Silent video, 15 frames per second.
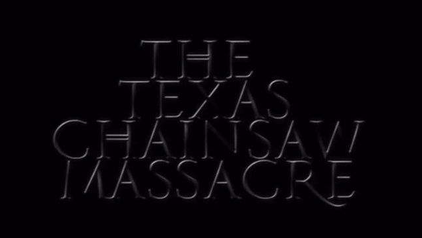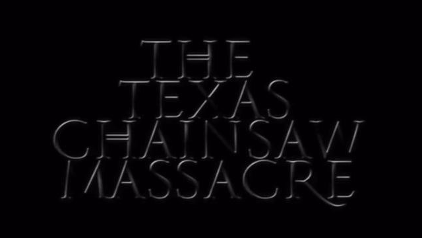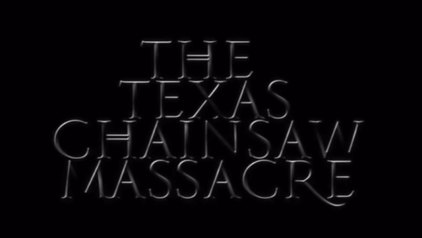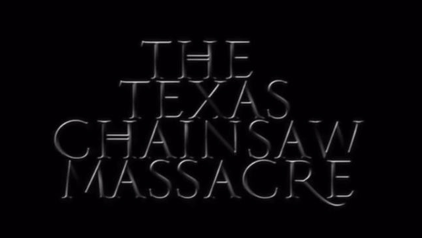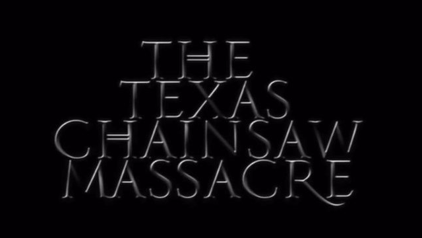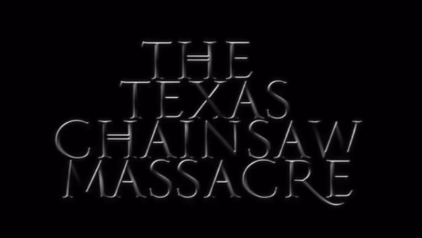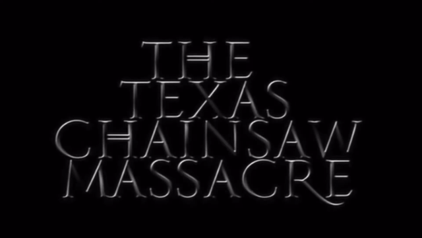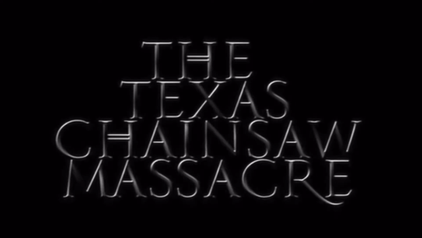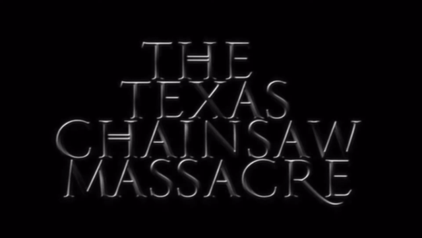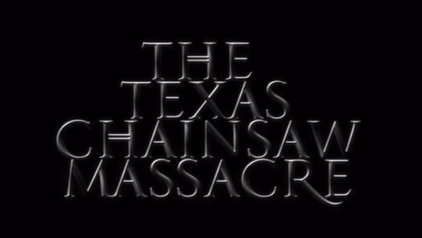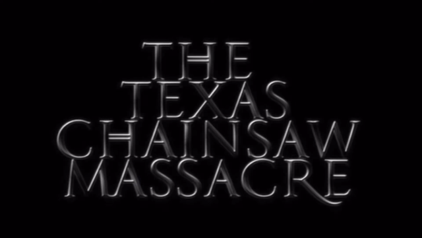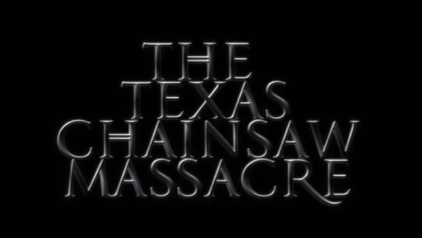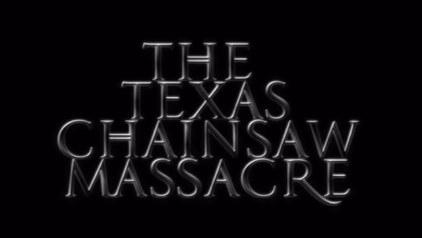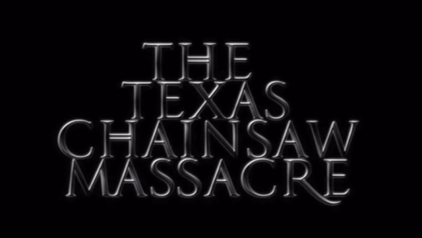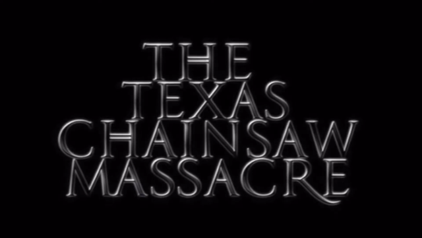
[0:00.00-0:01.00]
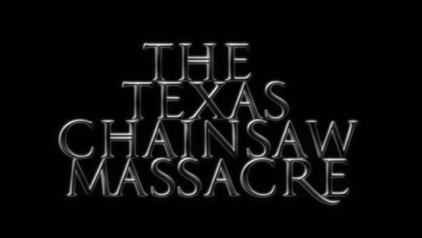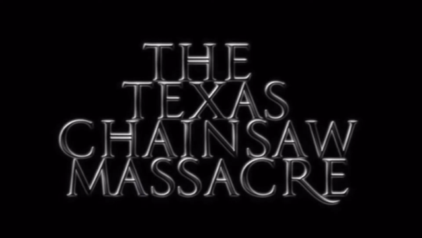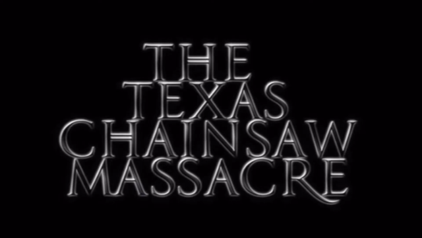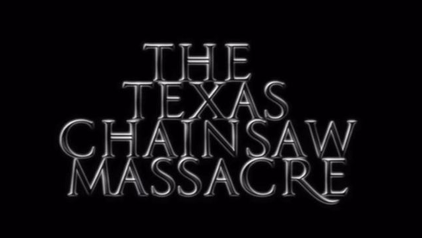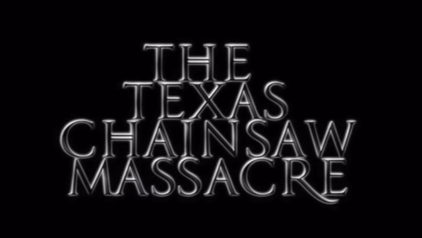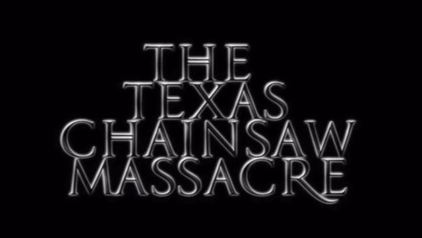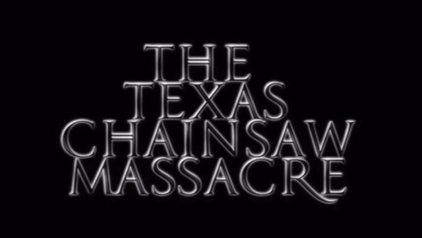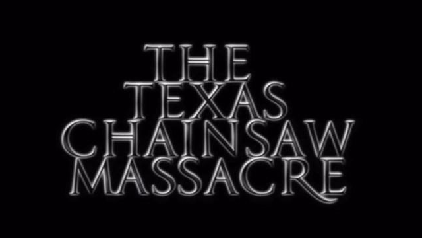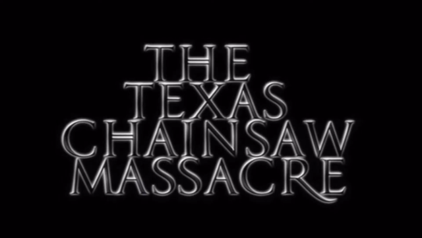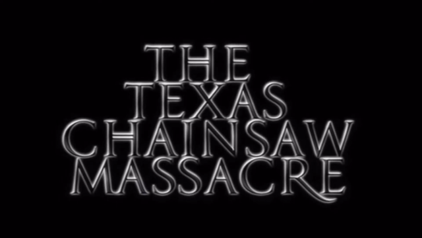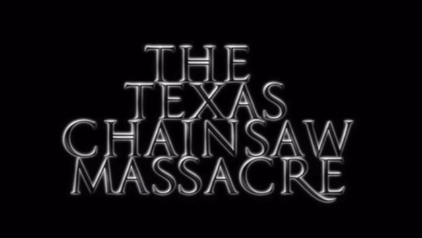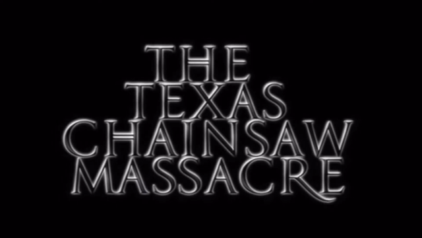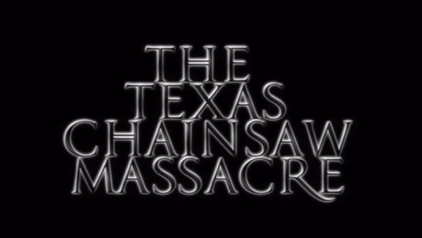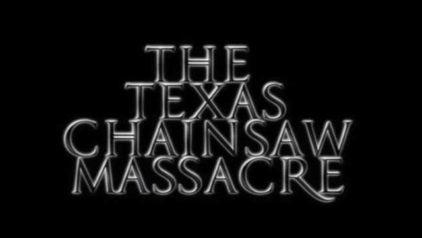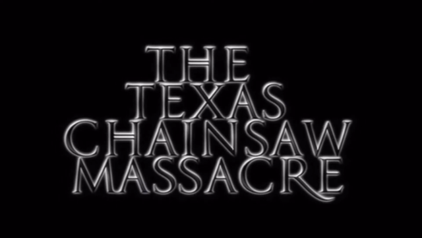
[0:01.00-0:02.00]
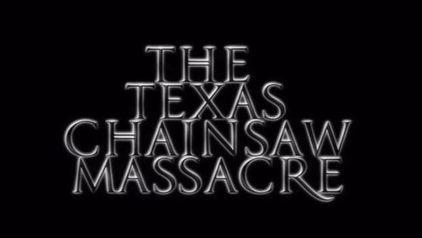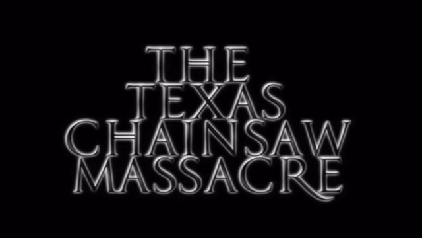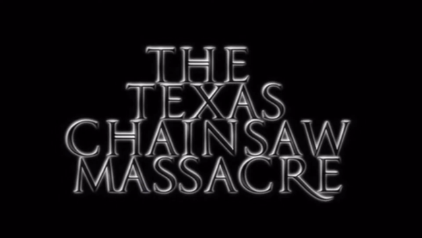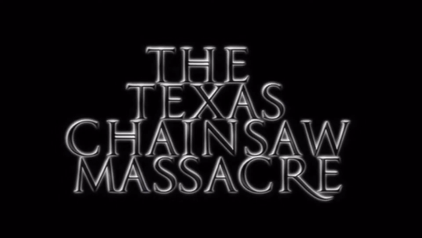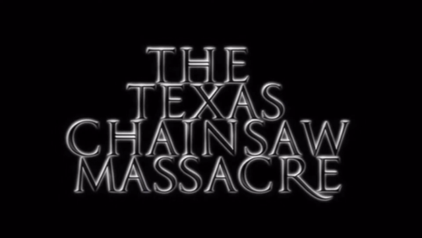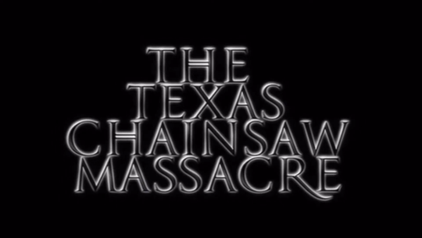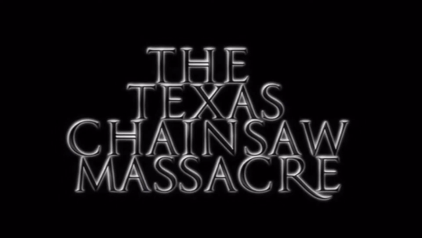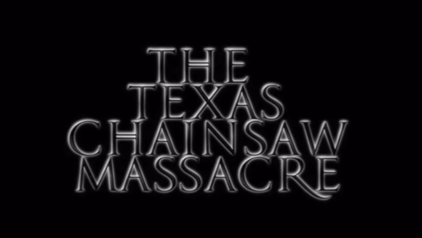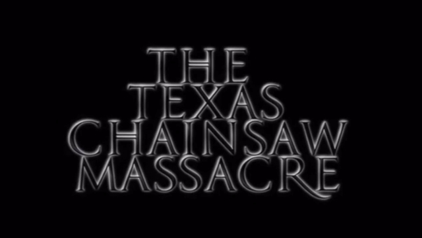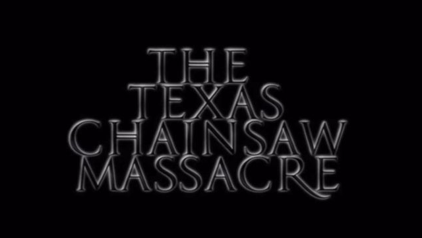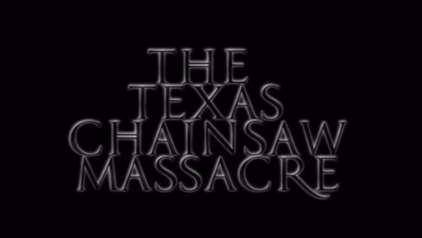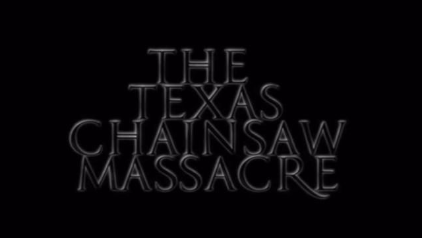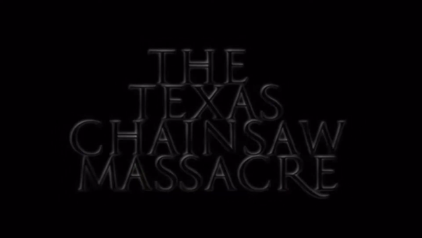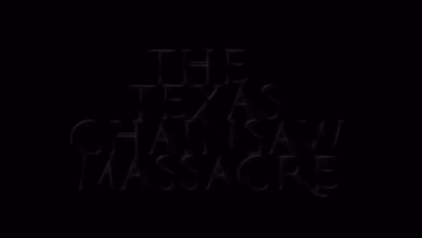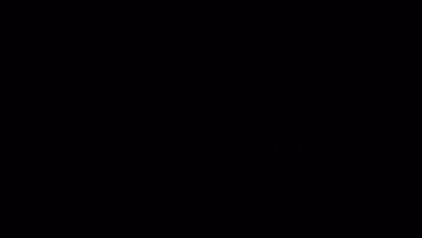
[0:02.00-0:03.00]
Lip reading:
[unreadable: no face in view]